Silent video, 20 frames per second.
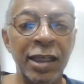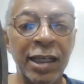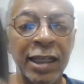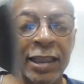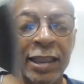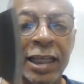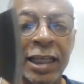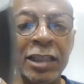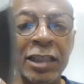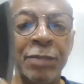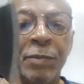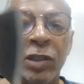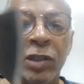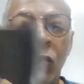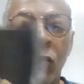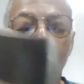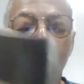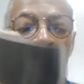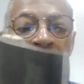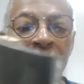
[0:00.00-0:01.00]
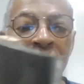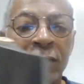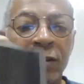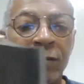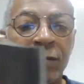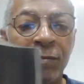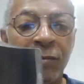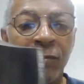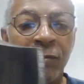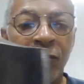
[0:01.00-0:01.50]
That's because
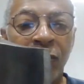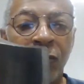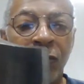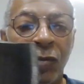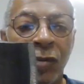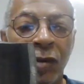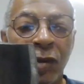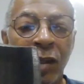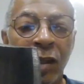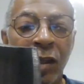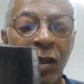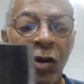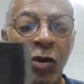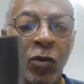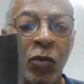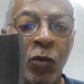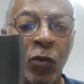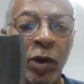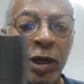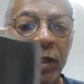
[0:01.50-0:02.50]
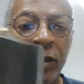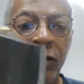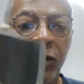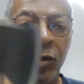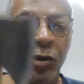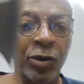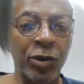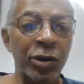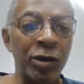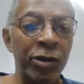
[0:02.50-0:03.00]
when
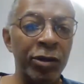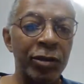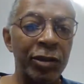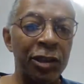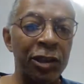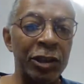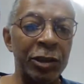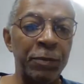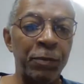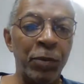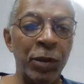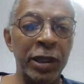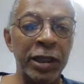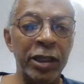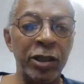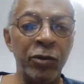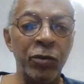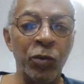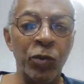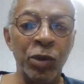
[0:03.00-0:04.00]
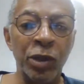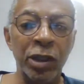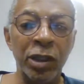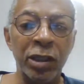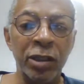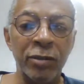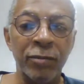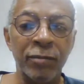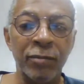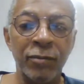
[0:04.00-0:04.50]
you're splitting
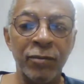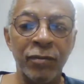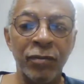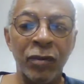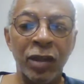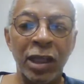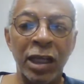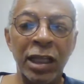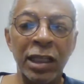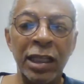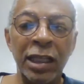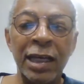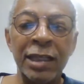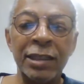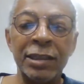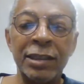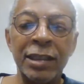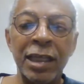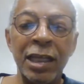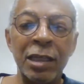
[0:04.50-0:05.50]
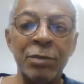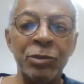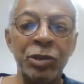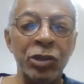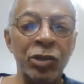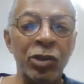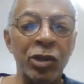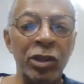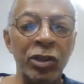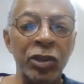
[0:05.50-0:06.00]
wood, a lot of times you're
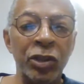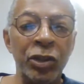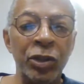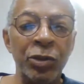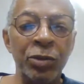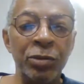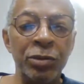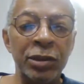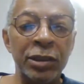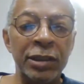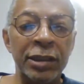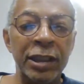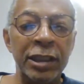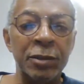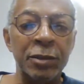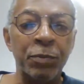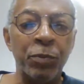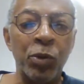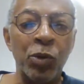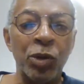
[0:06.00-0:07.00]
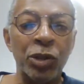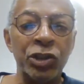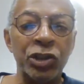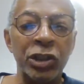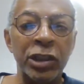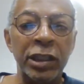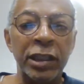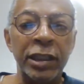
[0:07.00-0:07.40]
going to use this portion in